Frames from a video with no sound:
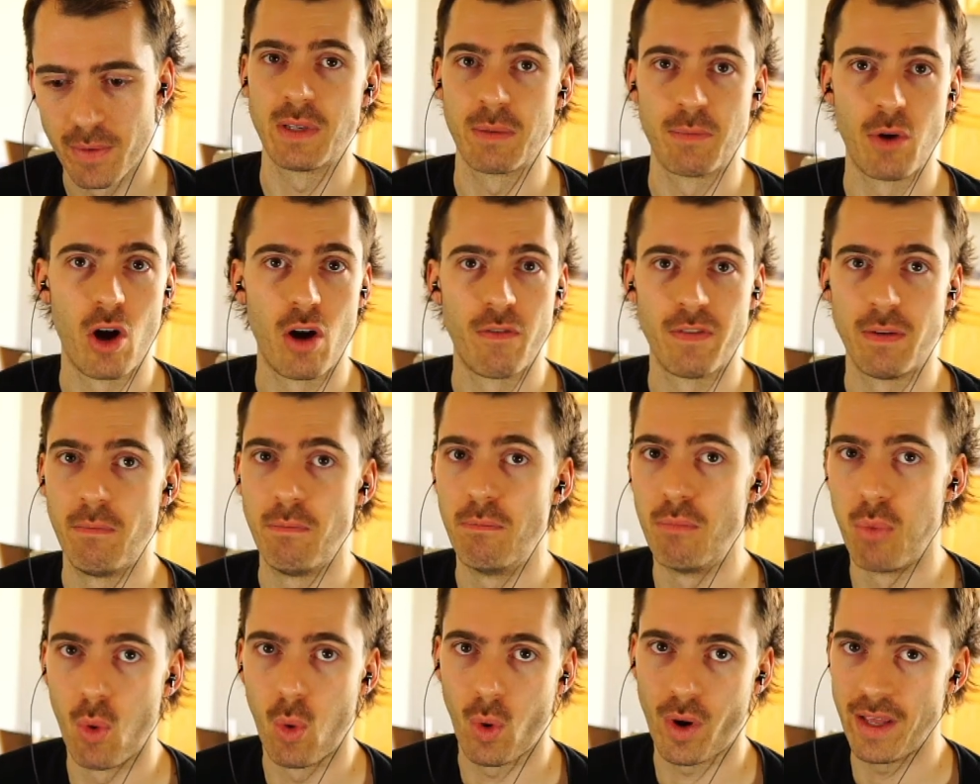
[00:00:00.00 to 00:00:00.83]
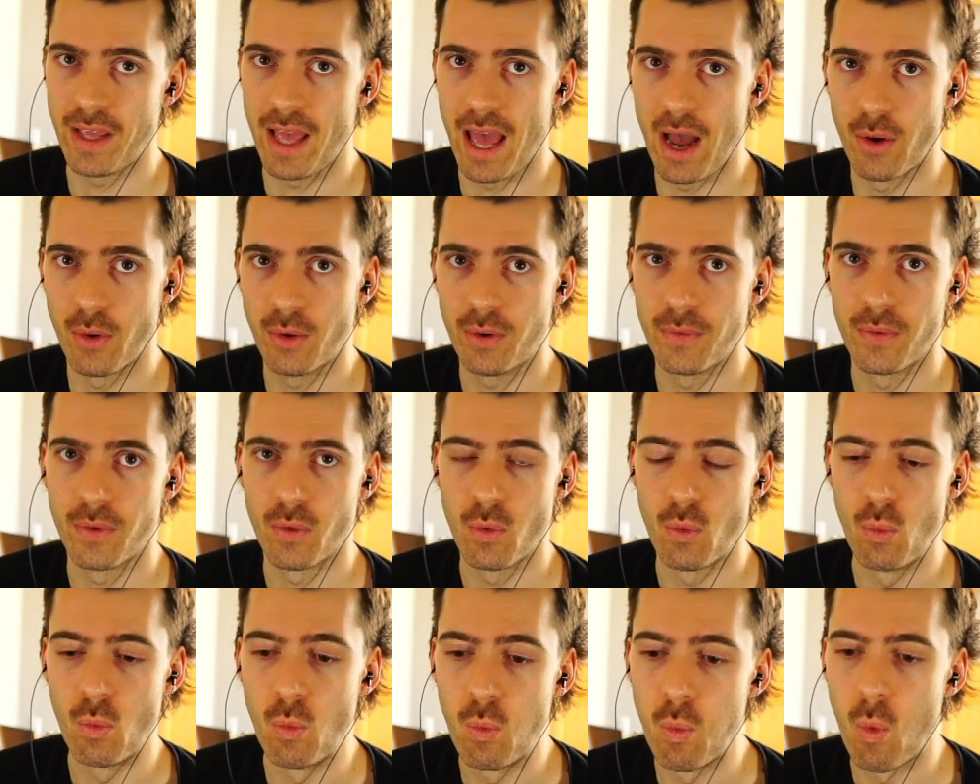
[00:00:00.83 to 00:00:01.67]
I'm often boarding out
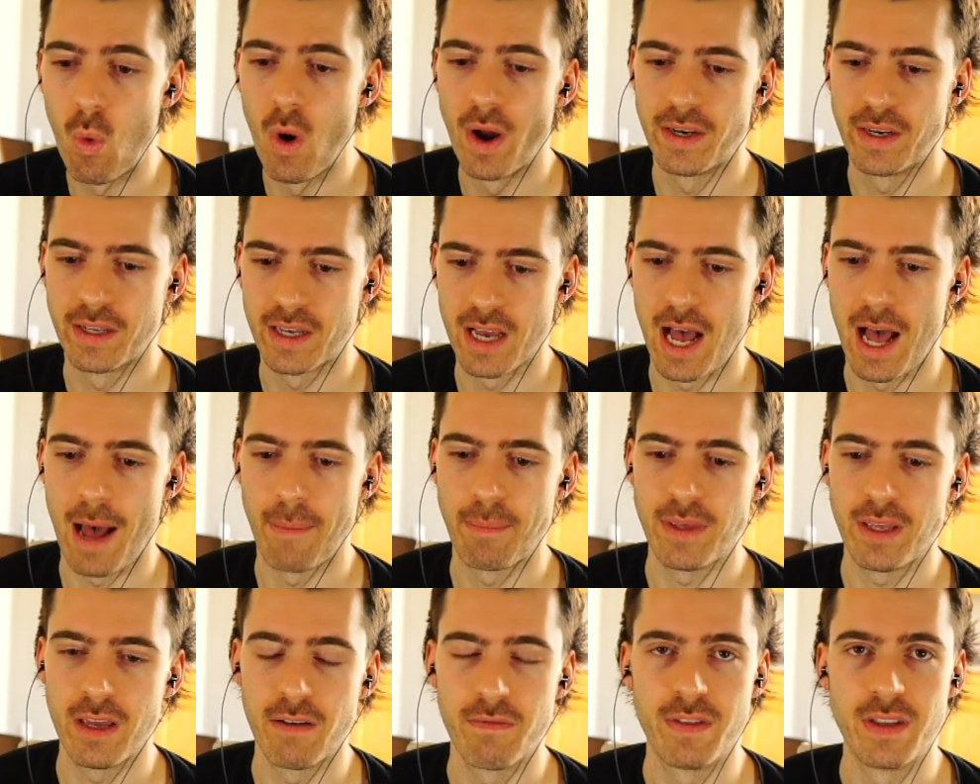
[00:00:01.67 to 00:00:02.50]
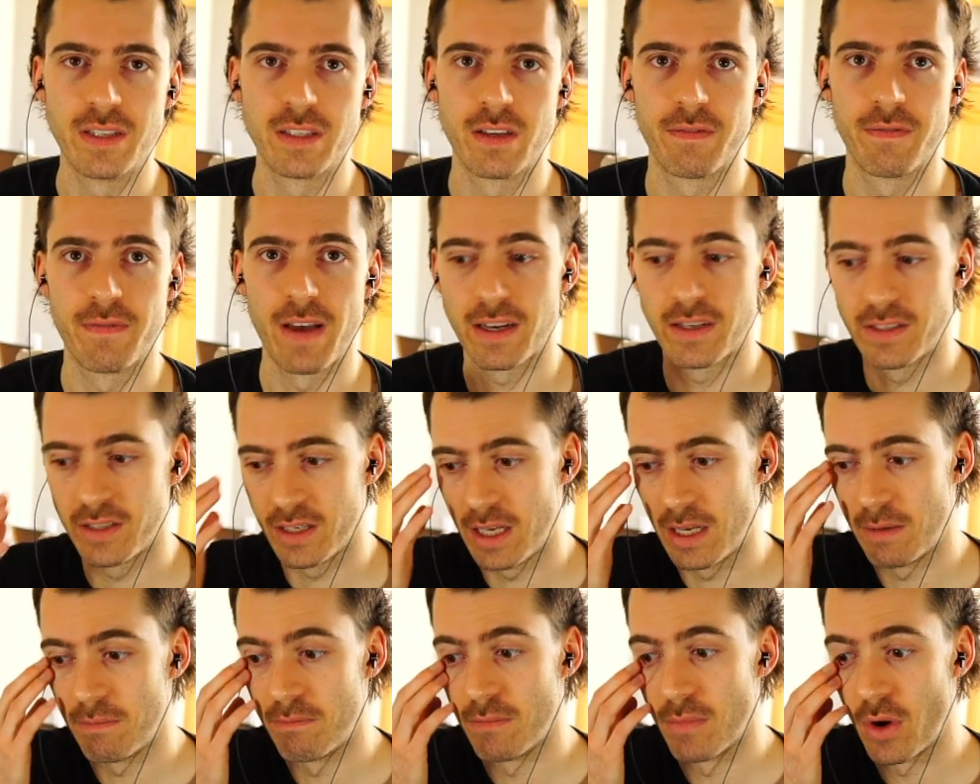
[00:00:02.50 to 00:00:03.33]
1 copy of this effect
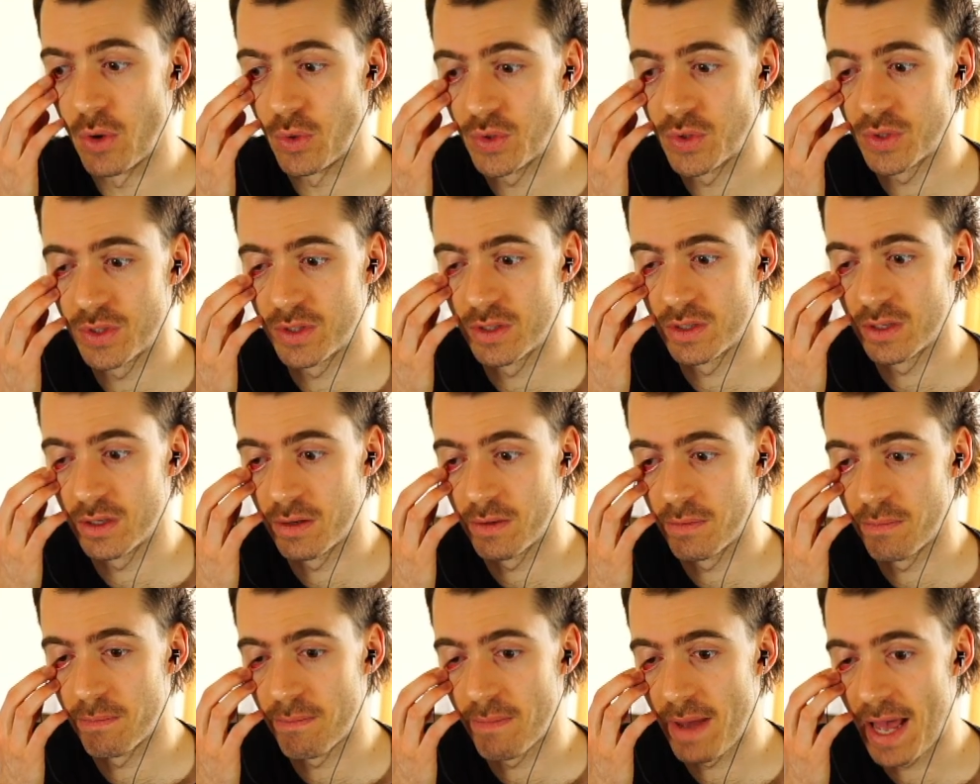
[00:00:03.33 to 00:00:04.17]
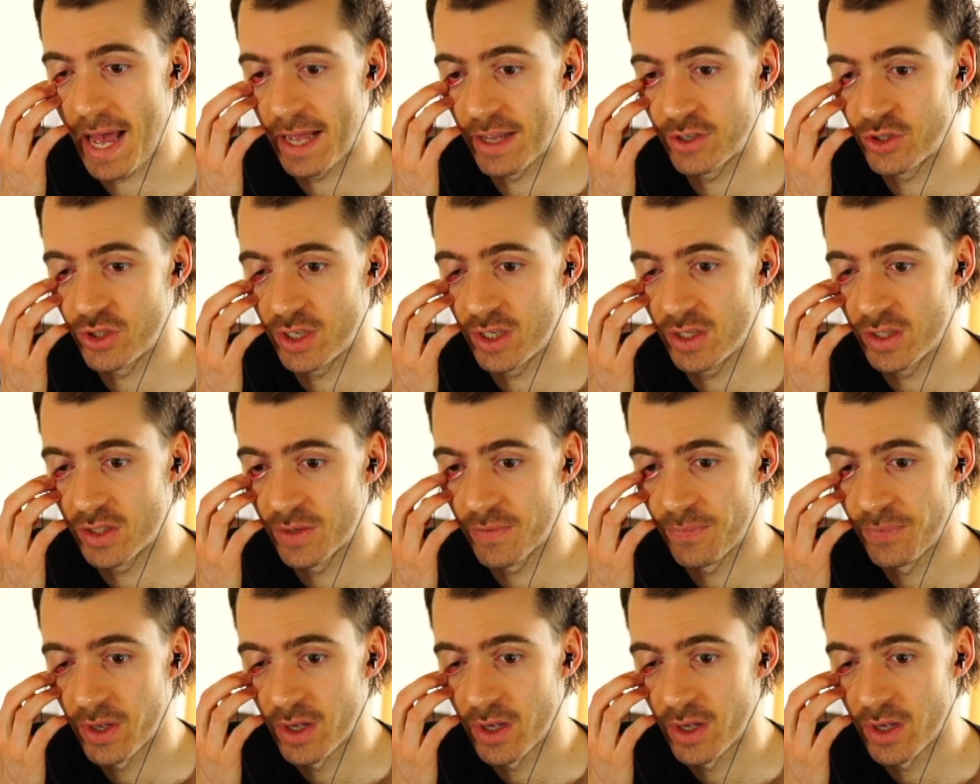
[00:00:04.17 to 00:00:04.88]
in most matches,